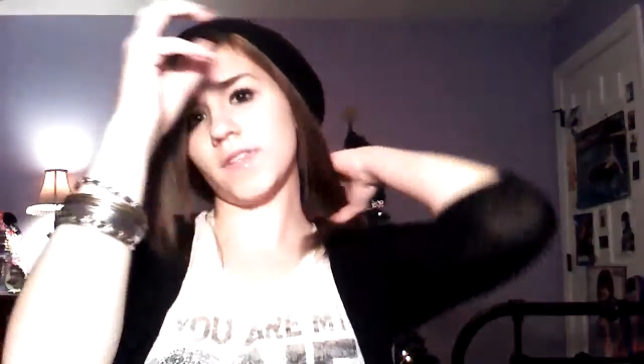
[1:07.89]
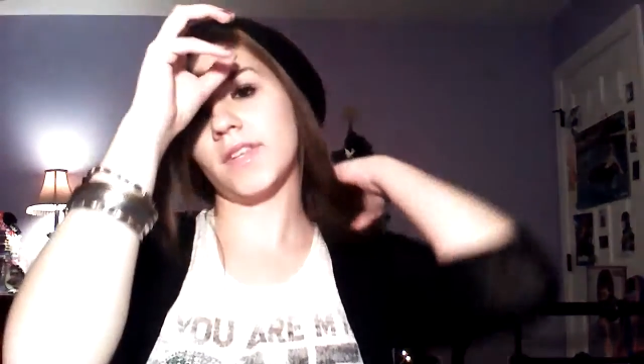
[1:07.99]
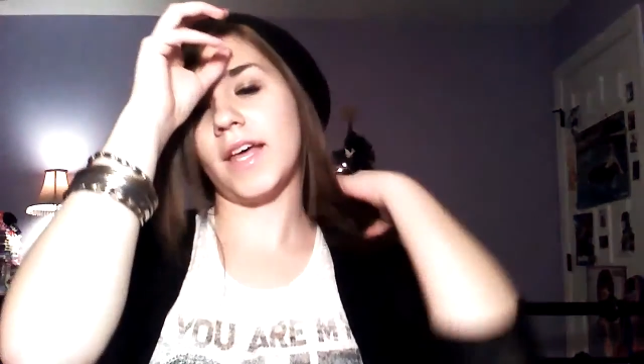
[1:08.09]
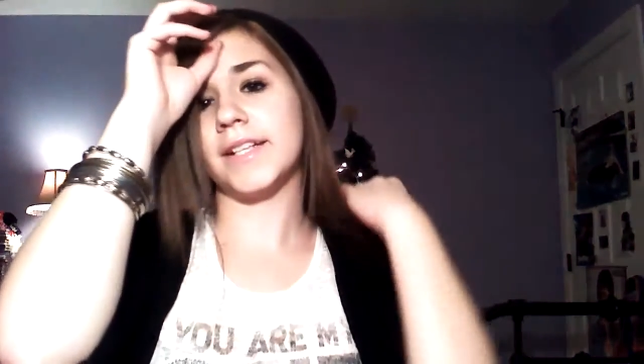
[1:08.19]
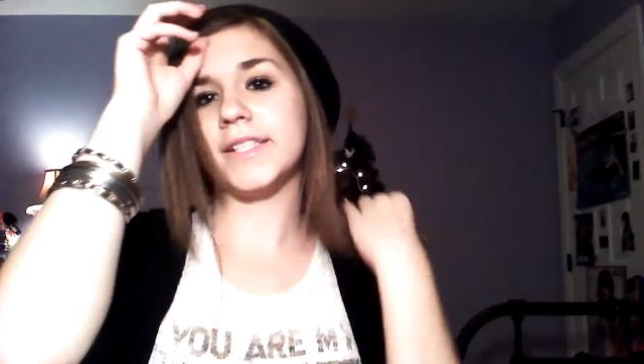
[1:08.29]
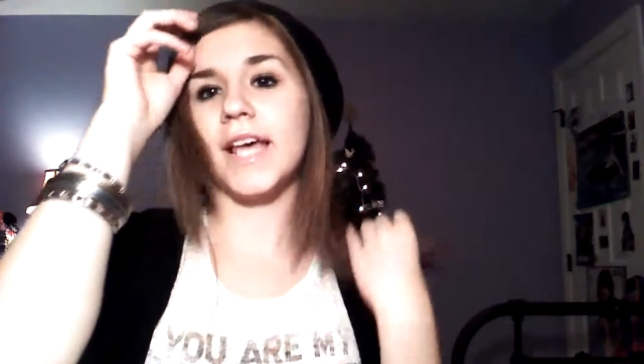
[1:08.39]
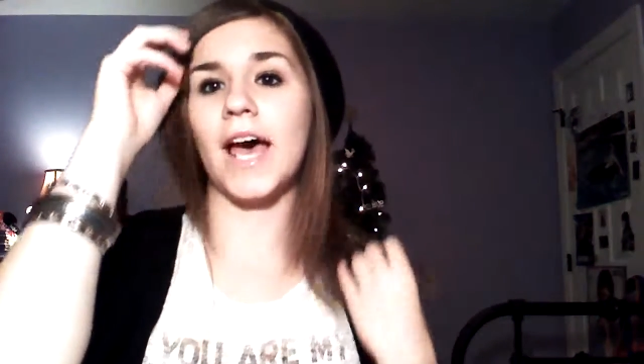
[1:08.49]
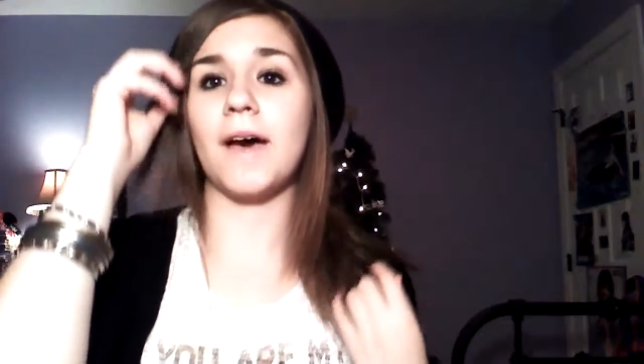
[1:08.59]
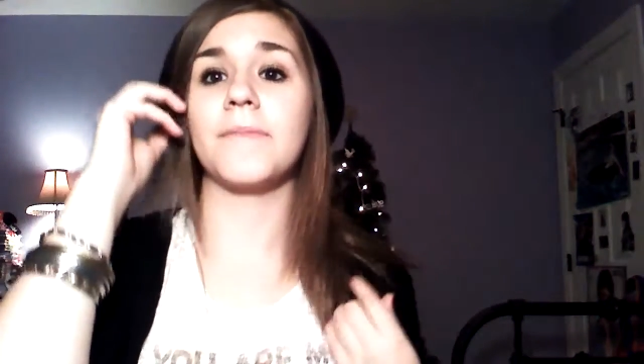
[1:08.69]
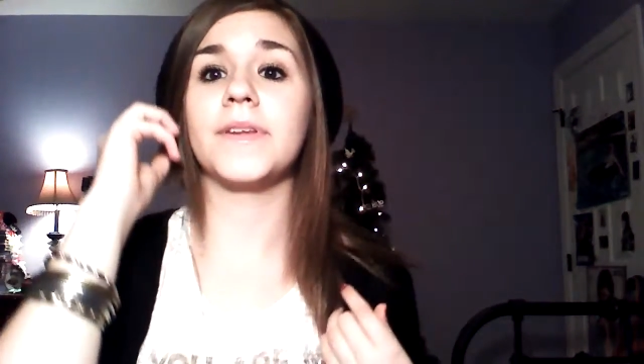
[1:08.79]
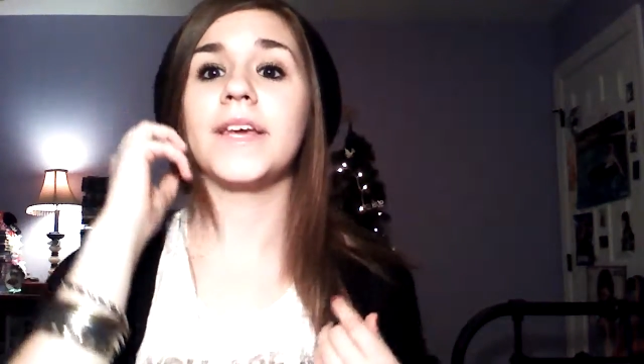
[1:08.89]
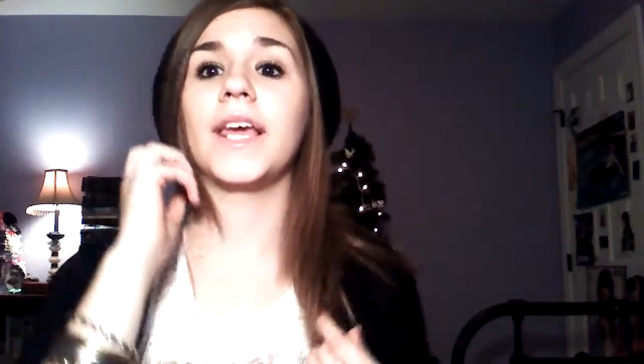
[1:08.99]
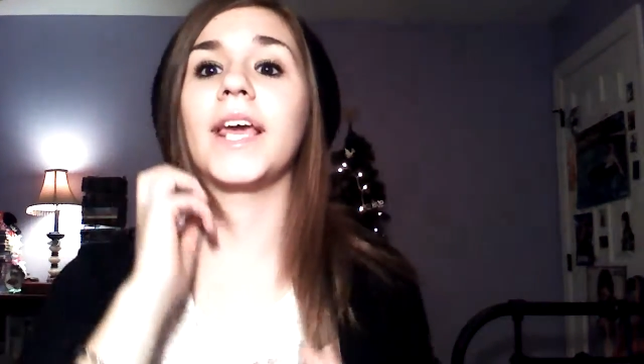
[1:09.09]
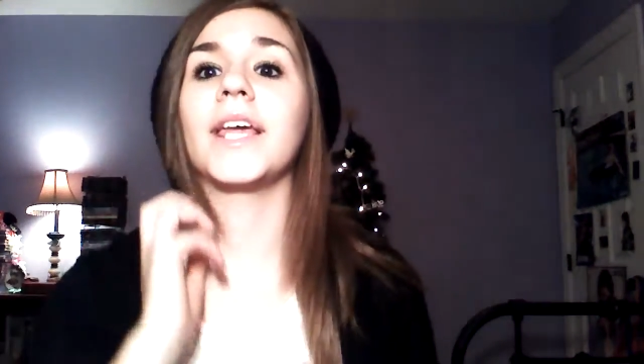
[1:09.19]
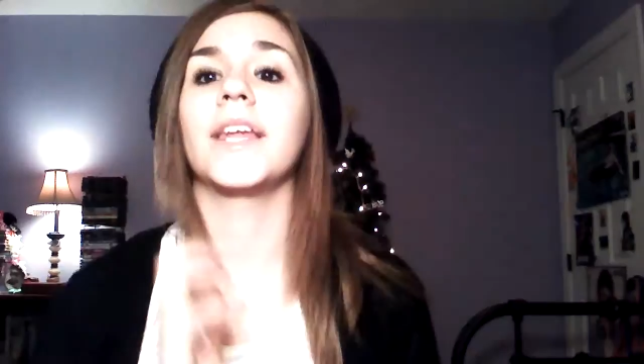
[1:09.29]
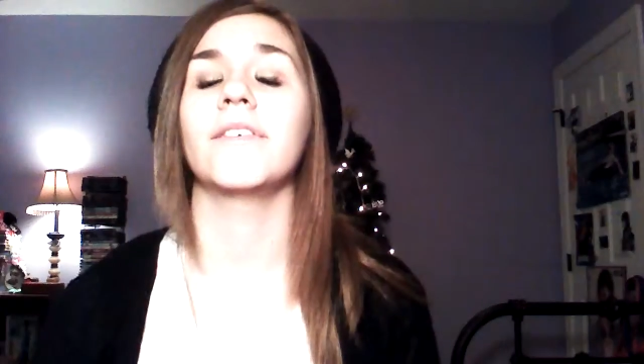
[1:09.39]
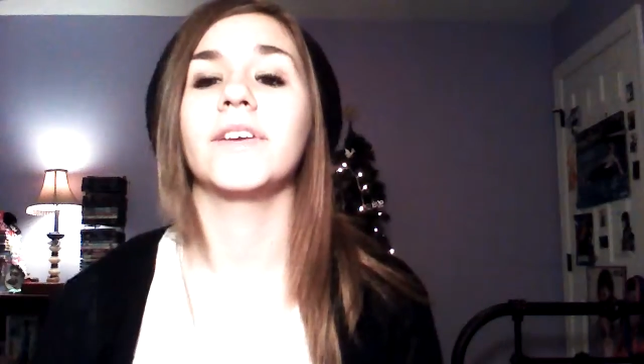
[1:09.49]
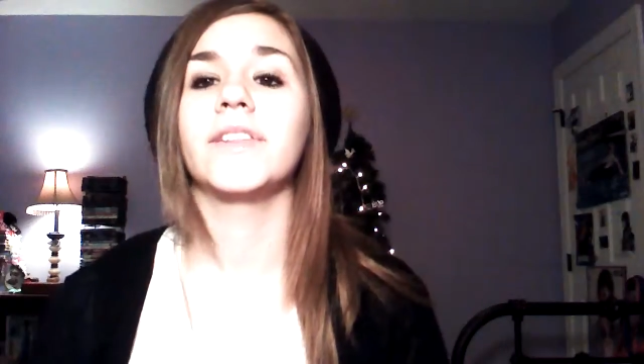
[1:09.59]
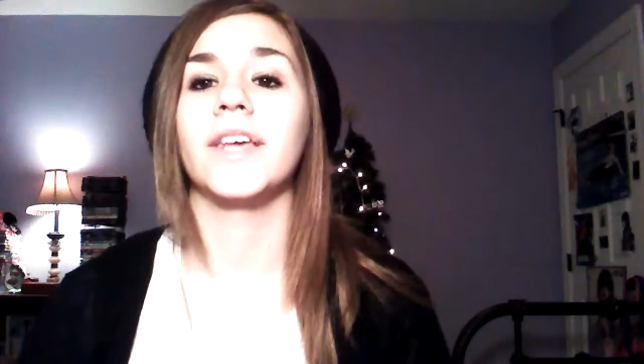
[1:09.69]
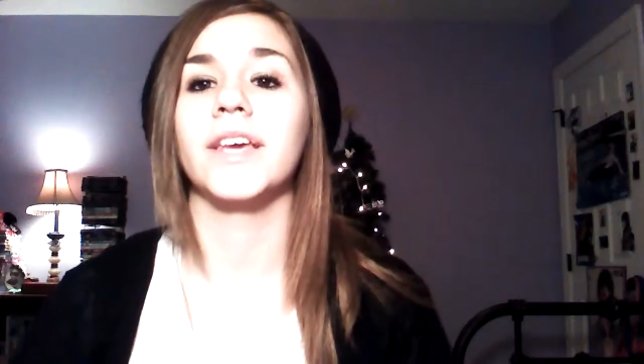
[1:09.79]
that's happening and
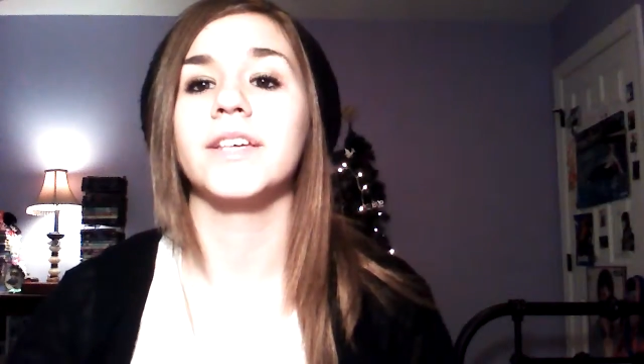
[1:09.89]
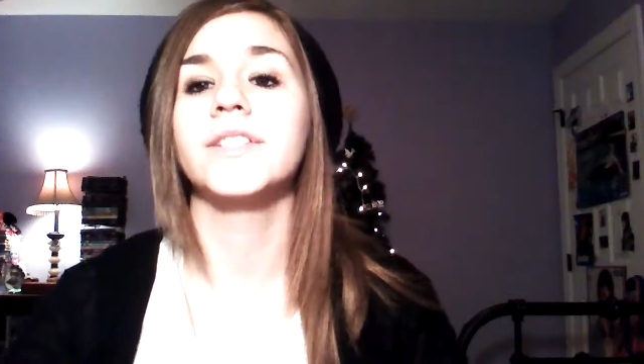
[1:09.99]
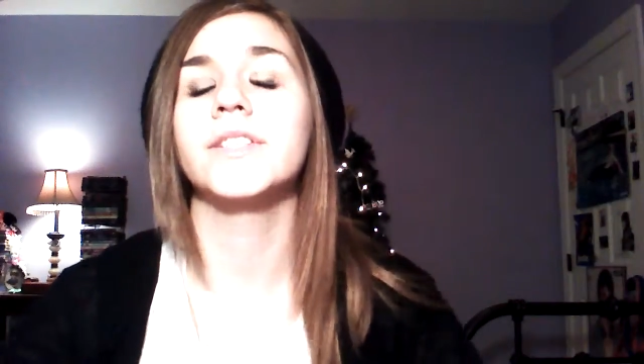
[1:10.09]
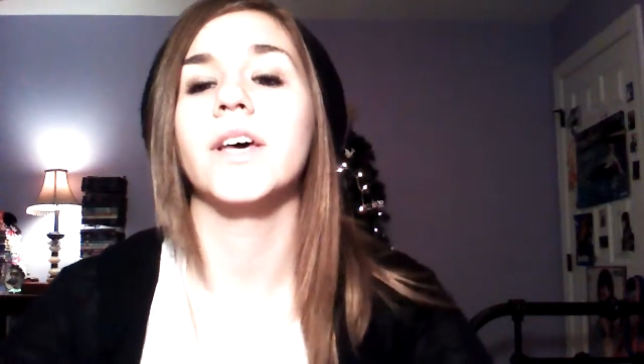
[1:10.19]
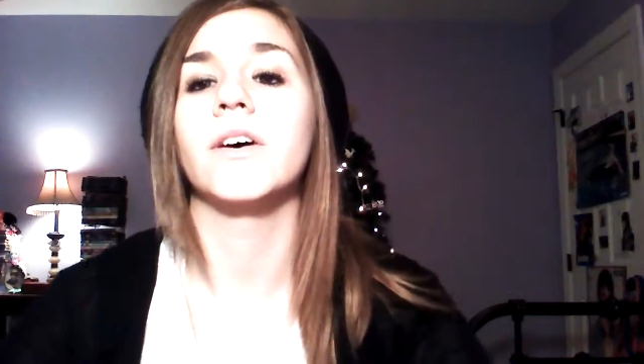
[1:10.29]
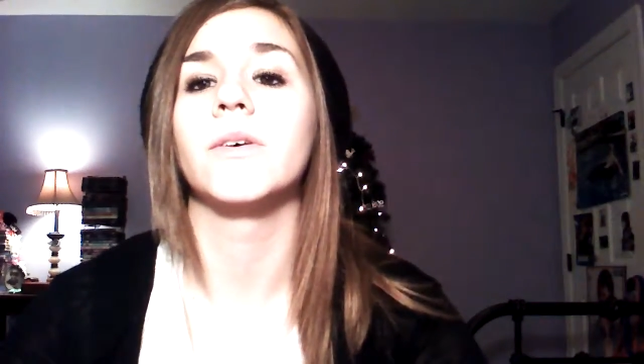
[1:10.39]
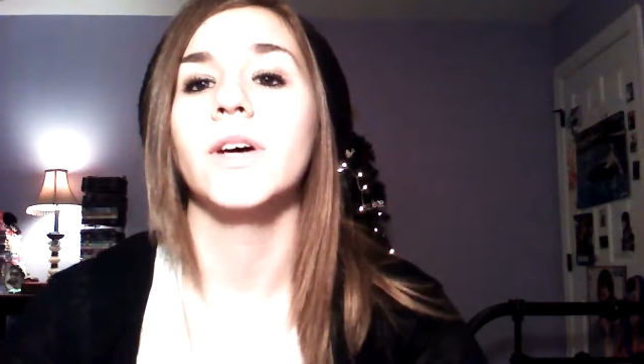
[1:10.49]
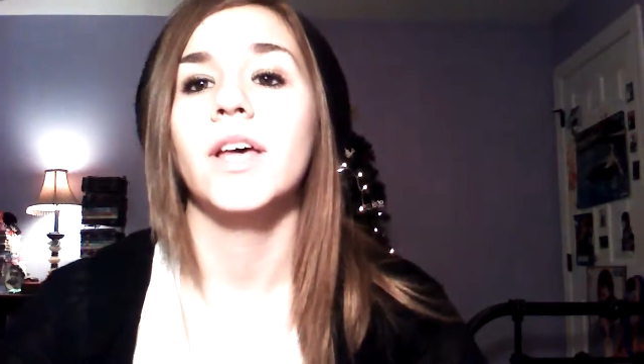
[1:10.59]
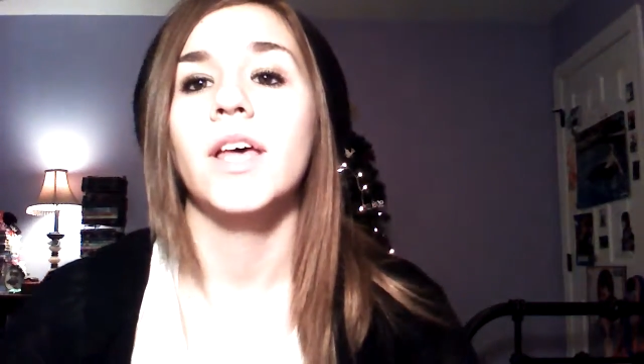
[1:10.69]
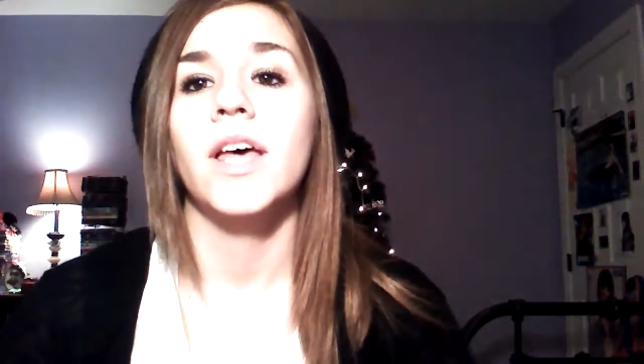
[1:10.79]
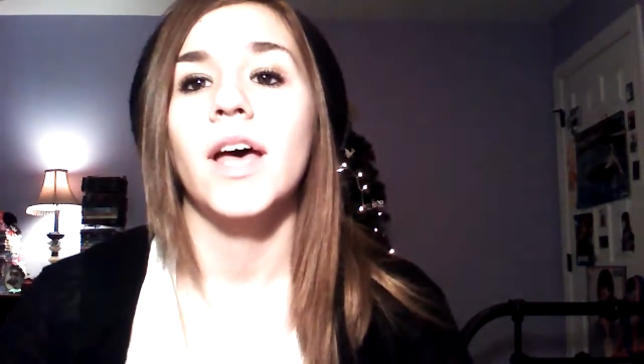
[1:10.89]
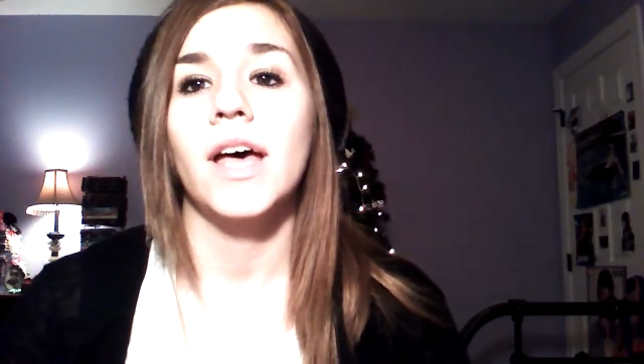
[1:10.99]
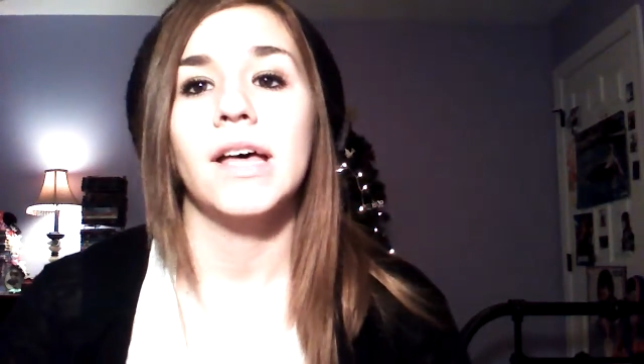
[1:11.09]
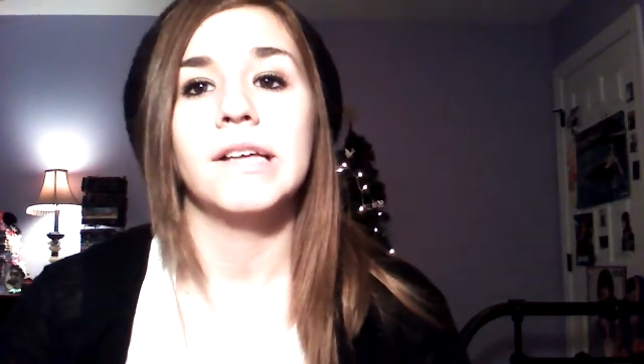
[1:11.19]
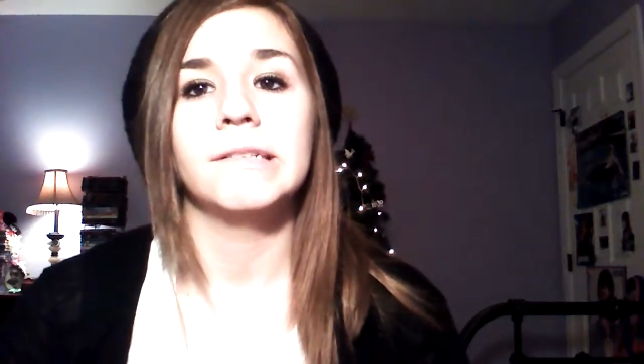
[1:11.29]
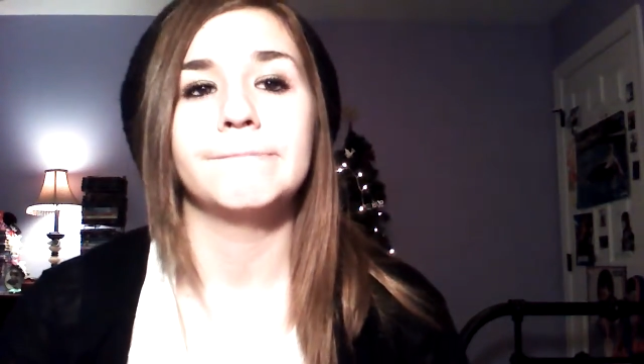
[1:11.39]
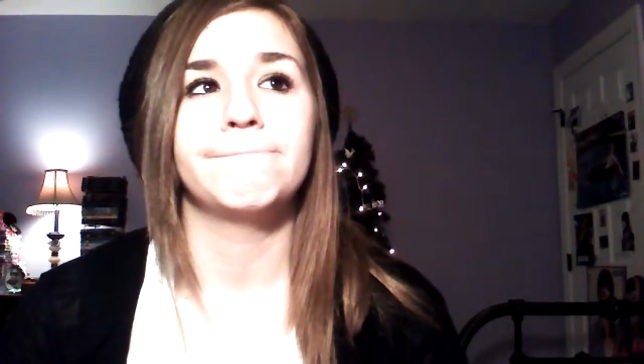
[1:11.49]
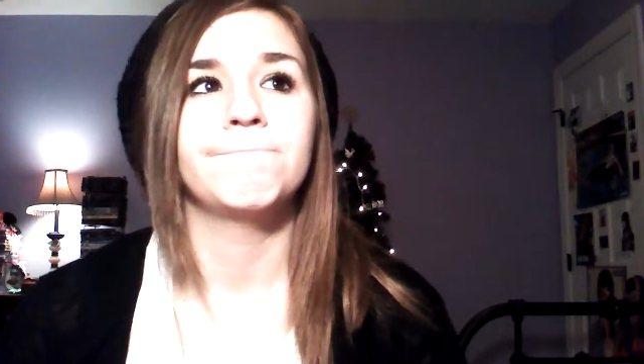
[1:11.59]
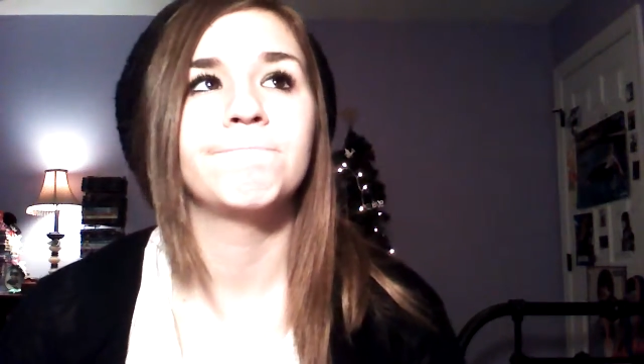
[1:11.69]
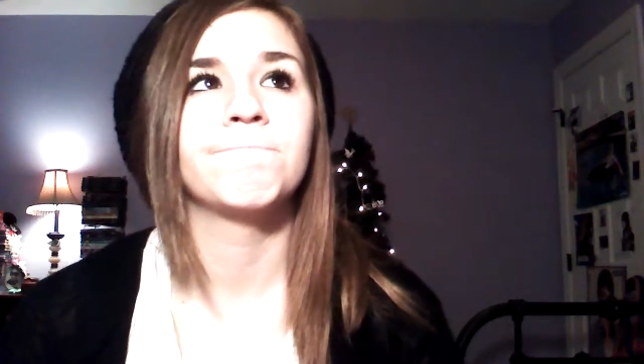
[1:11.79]
everything so um,